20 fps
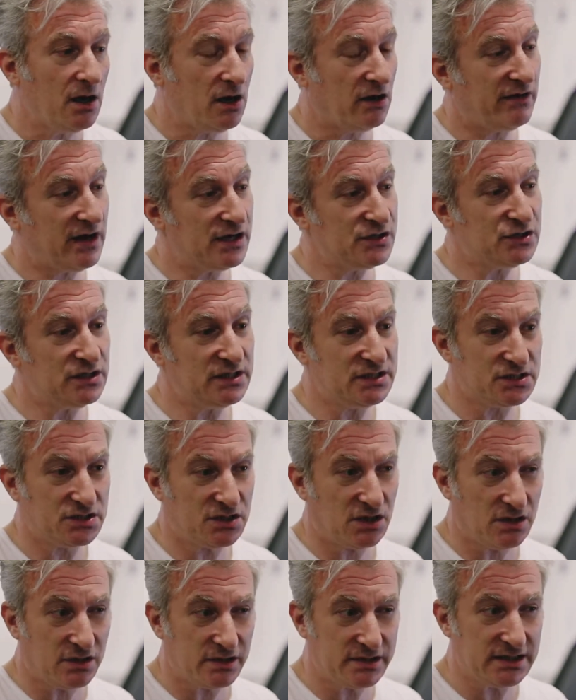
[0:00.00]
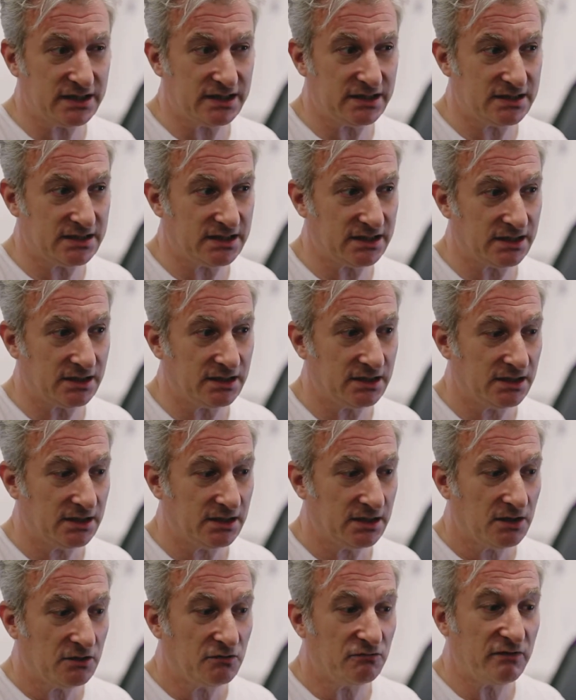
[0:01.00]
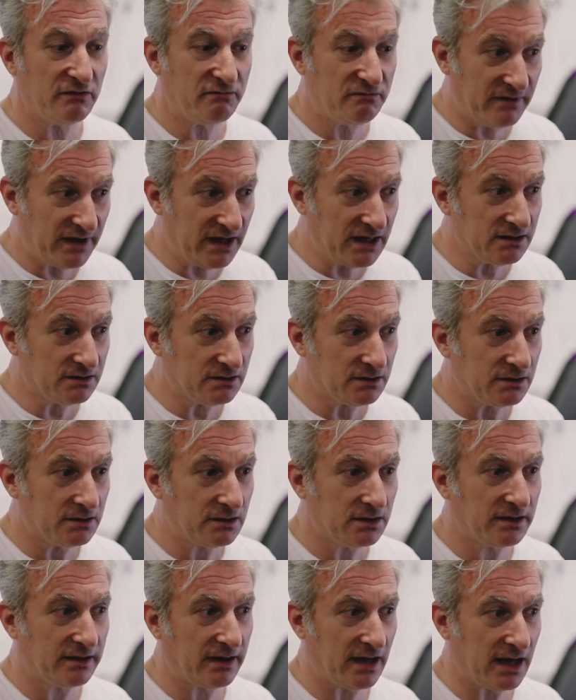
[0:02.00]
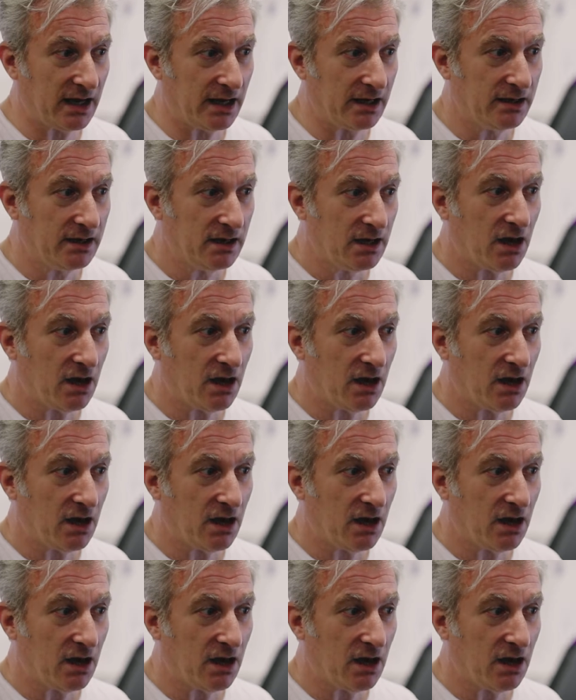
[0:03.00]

are actually starting to reveal that